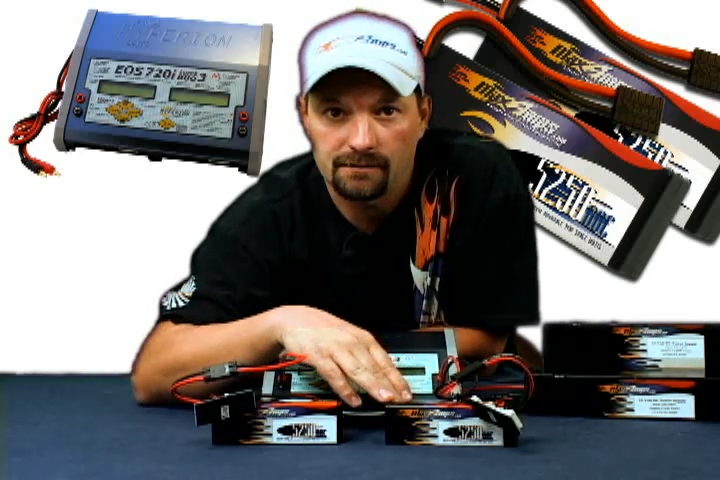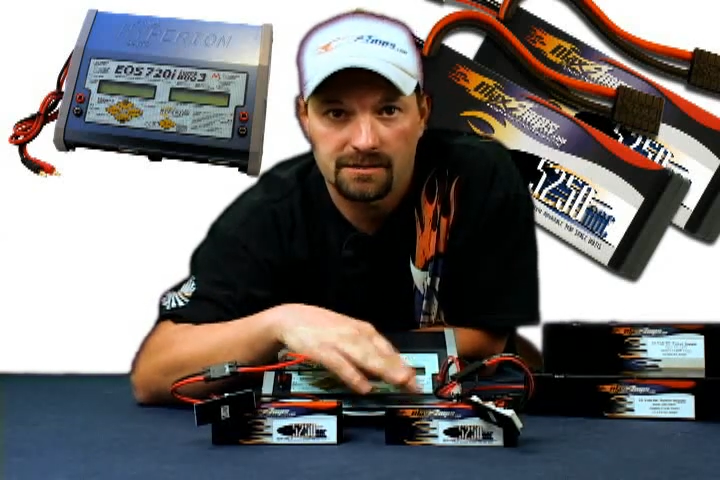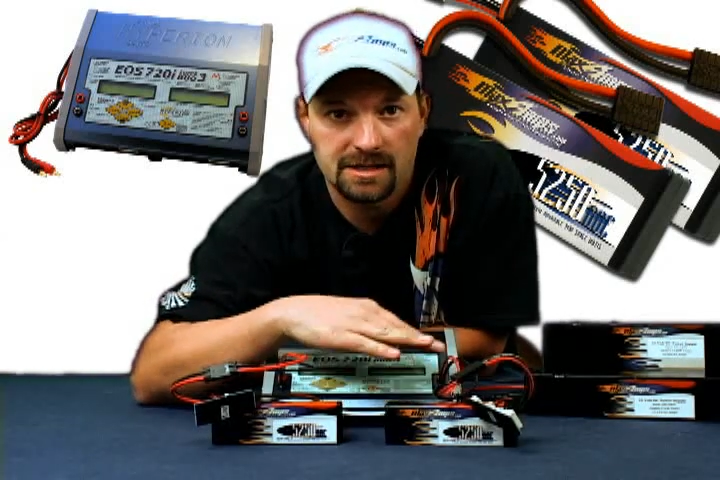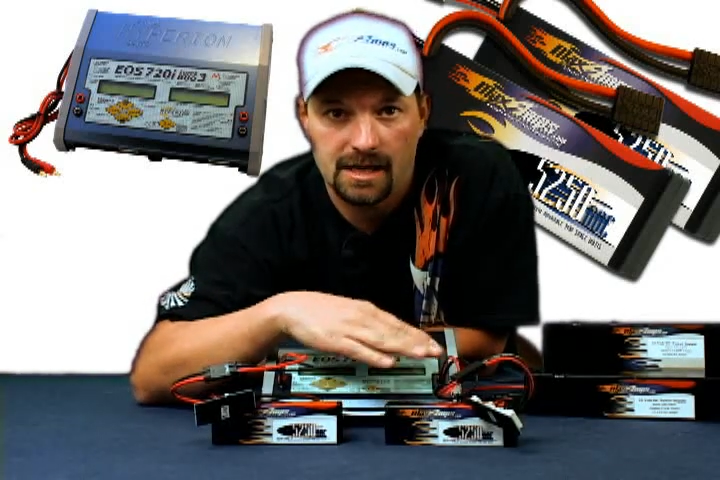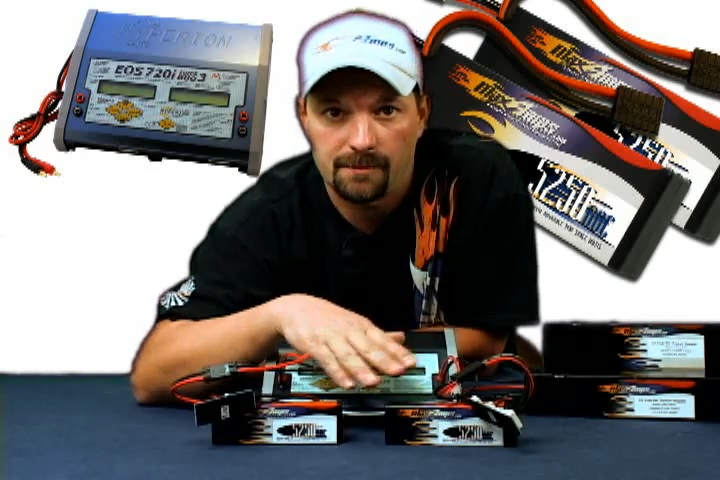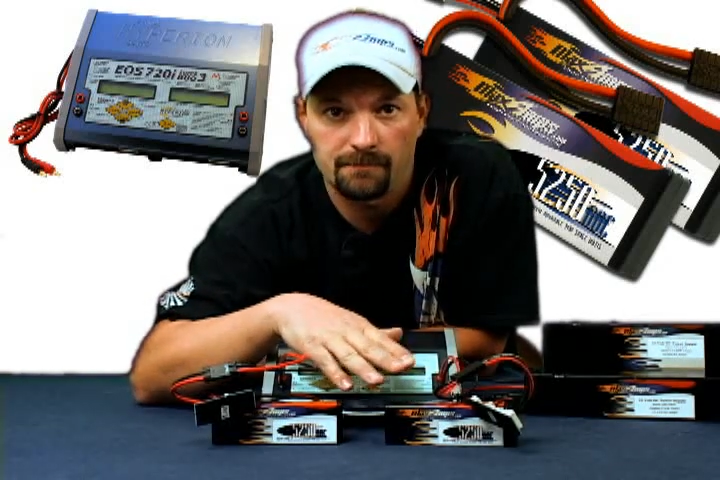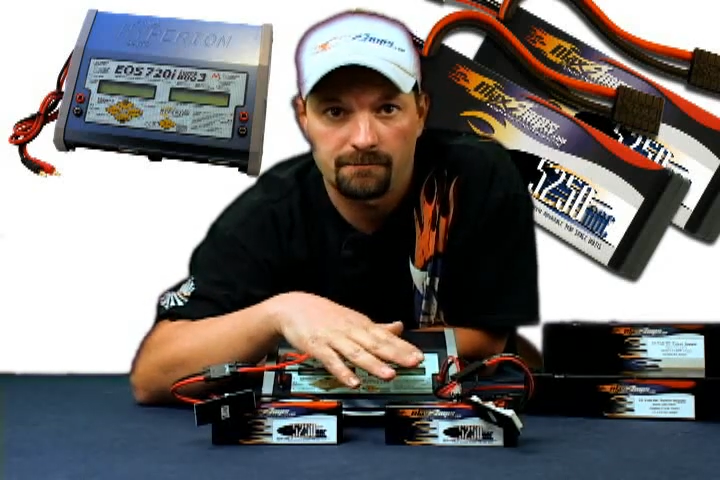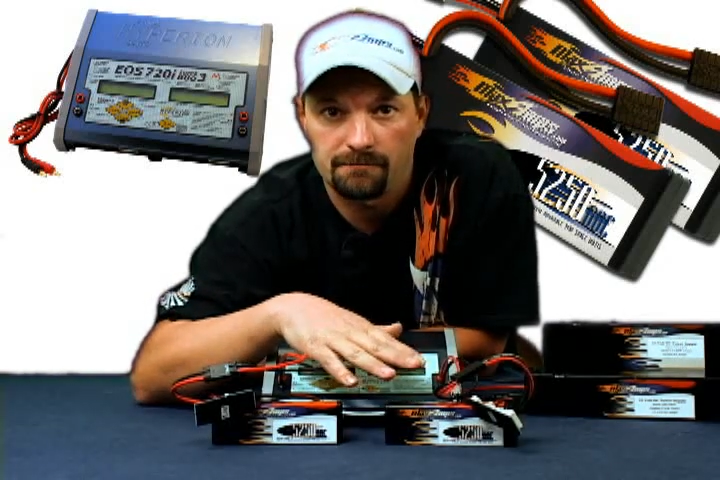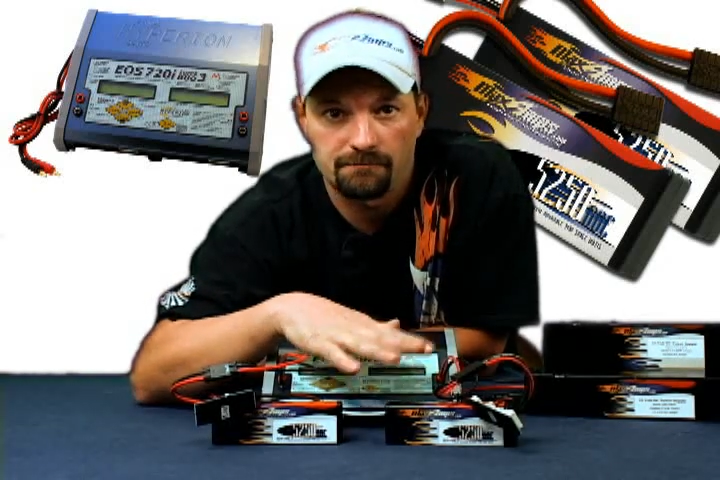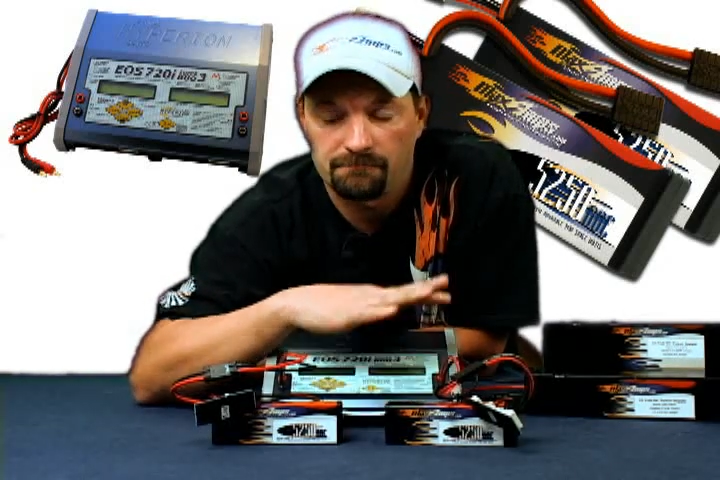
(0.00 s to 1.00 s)
Same
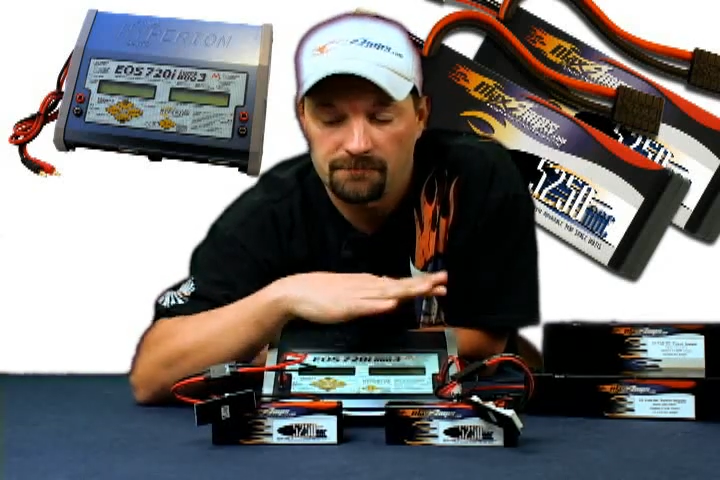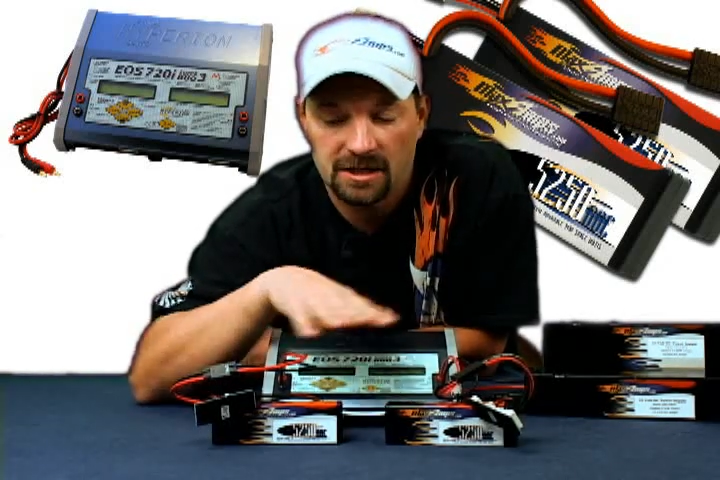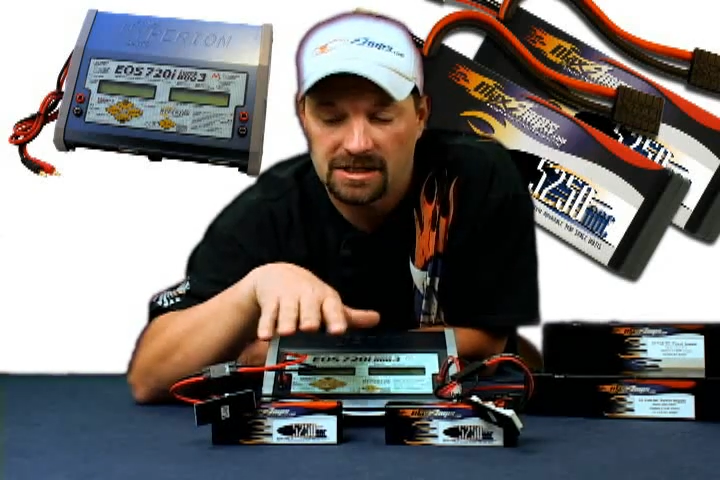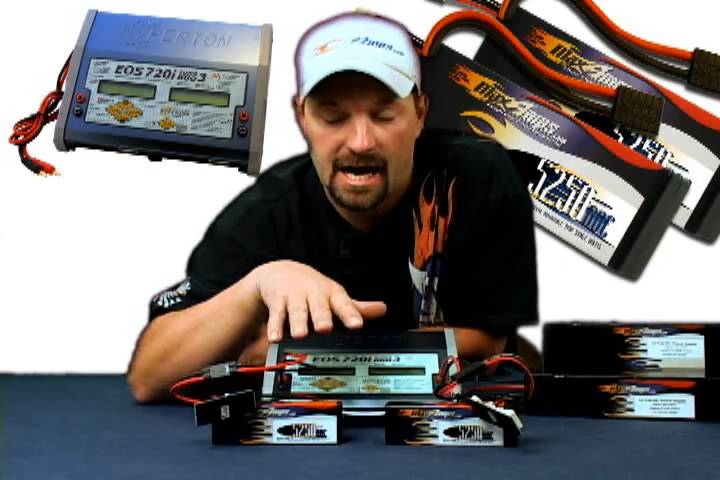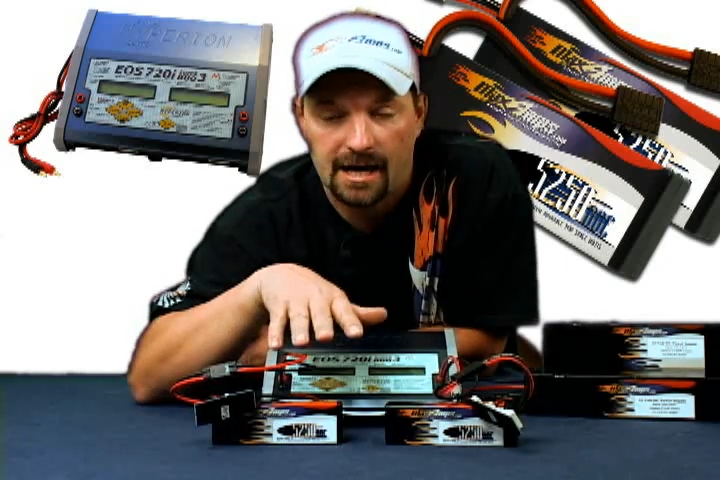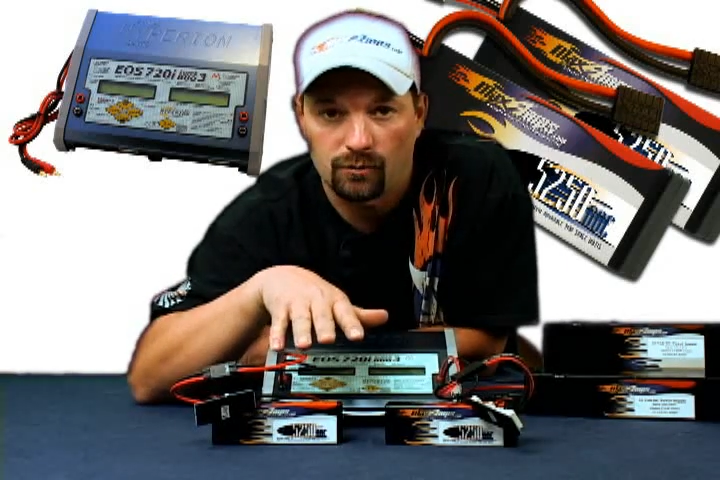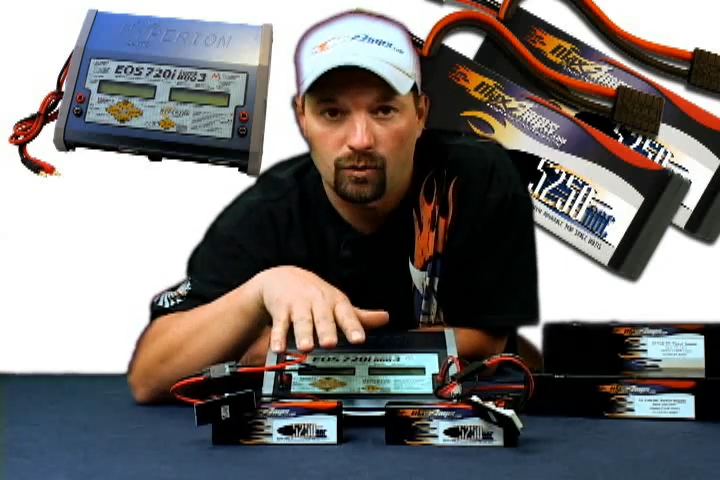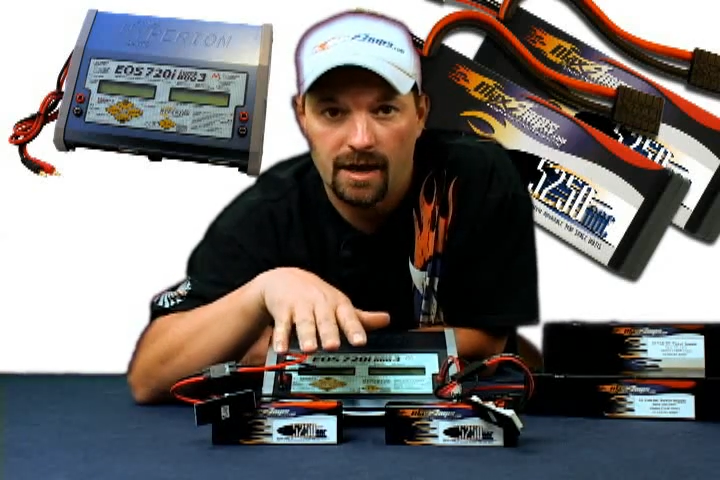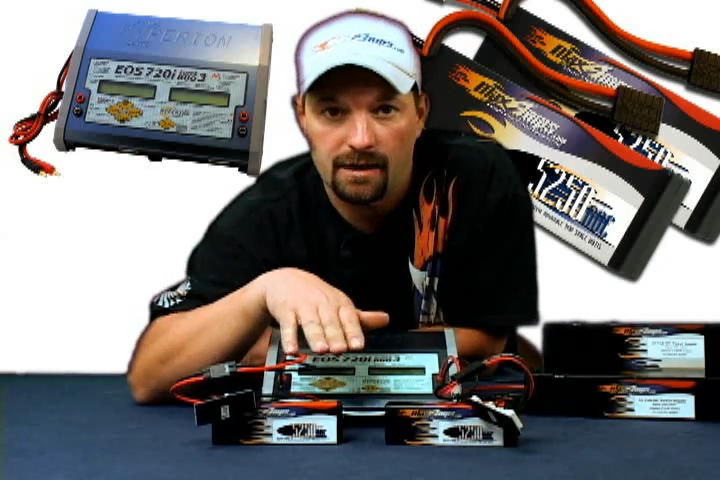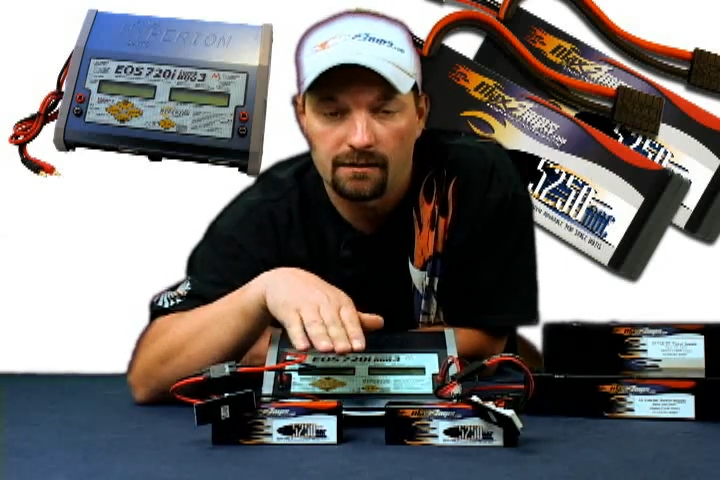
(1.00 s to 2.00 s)
exact
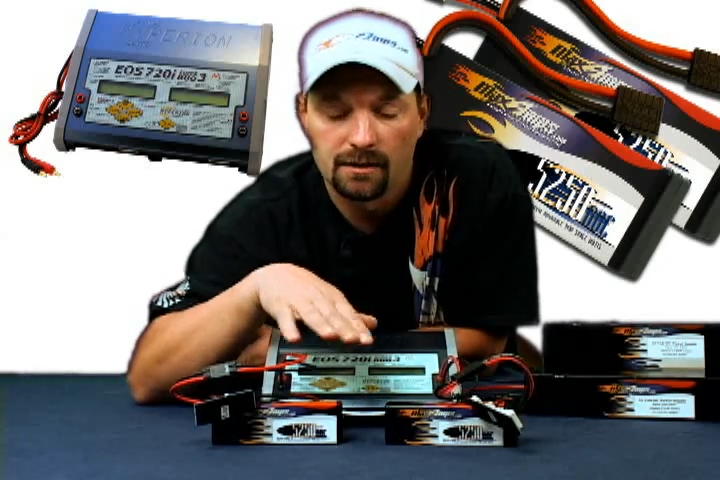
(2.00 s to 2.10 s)
way.